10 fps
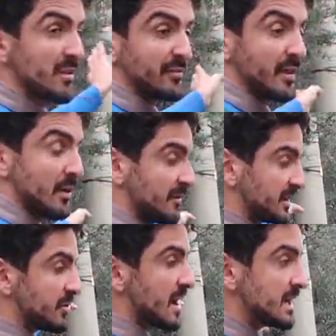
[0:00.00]
Af- of
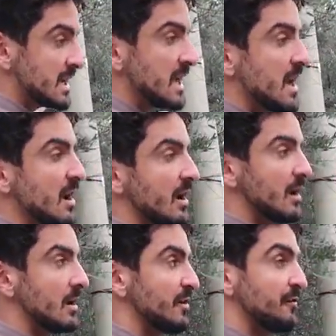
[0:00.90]
Atrani
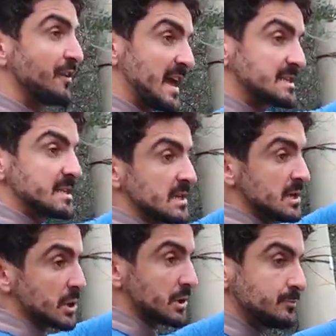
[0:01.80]
uh, fled
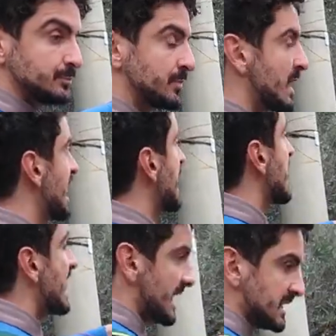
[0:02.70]
here
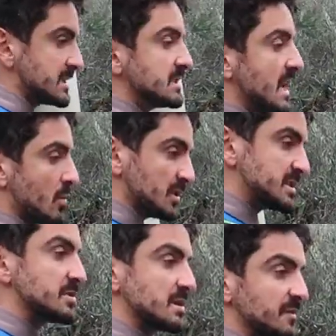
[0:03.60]
and they
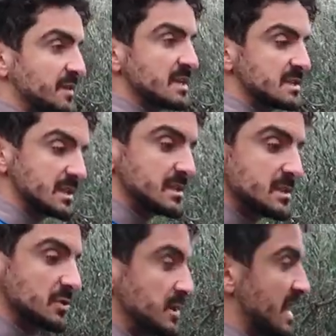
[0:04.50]
wanted to give distance
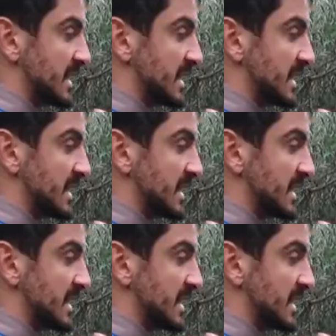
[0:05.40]
to the